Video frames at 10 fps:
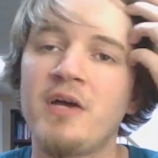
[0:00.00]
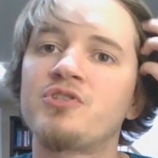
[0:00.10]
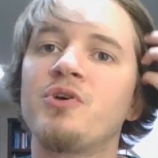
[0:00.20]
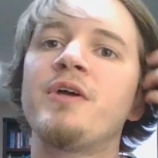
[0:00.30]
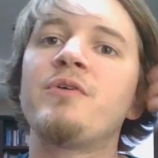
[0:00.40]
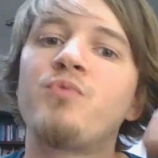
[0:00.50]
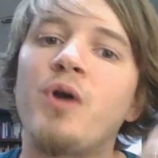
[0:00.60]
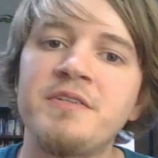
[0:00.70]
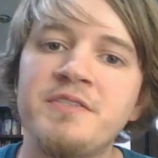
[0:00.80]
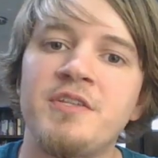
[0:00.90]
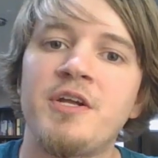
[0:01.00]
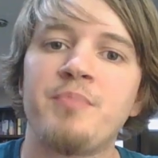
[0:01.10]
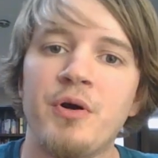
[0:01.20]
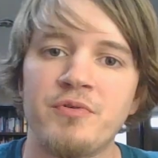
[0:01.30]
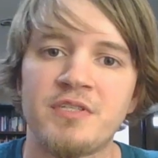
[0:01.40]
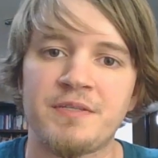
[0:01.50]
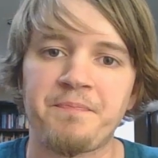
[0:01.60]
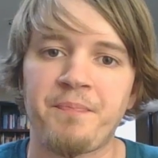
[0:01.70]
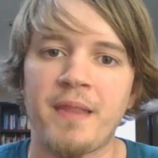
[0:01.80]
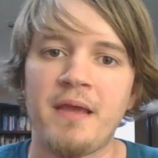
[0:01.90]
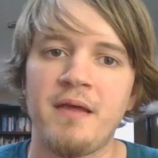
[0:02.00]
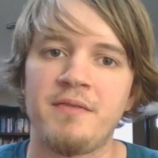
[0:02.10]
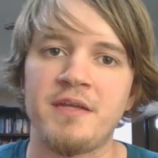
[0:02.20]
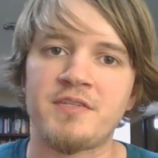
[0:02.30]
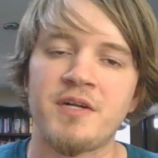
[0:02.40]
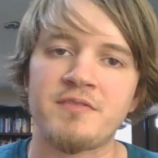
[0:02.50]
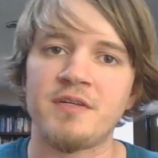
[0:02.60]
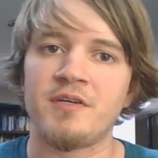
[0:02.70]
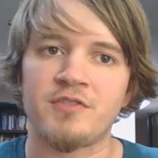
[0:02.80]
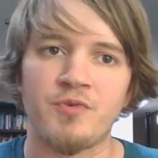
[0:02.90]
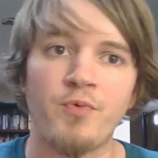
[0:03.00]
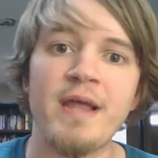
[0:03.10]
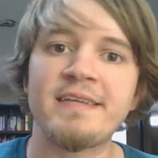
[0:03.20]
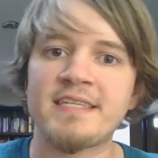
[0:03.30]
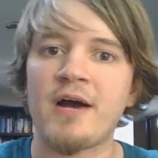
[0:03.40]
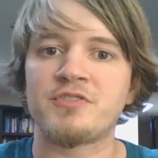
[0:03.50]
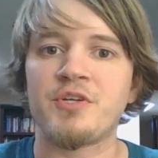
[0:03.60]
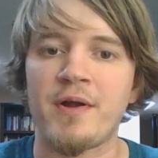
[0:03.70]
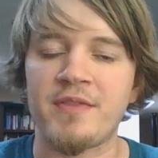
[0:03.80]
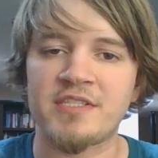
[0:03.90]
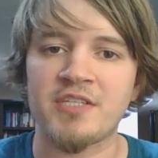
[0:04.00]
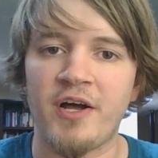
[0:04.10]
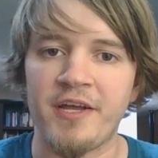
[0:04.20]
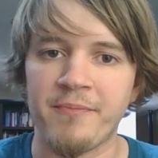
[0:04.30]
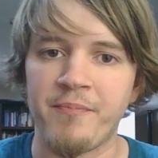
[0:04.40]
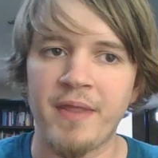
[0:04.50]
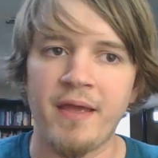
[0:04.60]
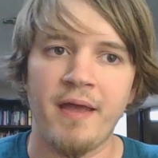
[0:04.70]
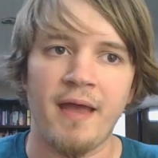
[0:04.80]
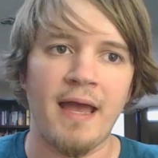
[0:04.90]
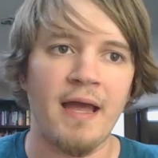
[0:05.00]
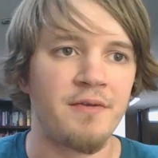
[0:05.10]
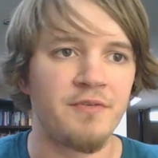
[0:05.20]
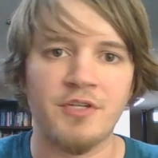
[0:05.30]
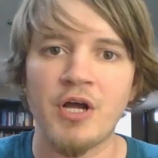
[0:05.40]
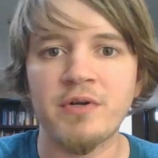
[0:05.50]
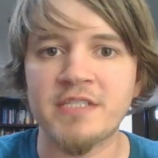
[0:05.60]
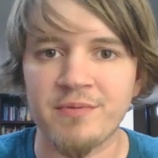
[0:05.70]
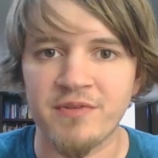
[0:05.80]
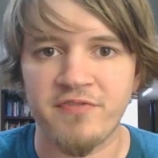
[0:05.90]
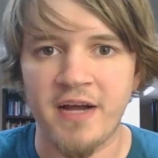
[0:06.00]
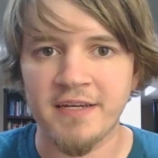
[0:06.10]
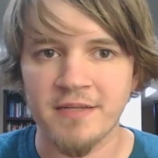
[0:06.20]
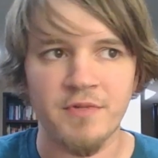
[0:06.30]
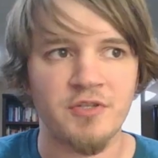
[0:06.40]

So they run to their boats, they start to race out to where they saw him, and no one's able to find him.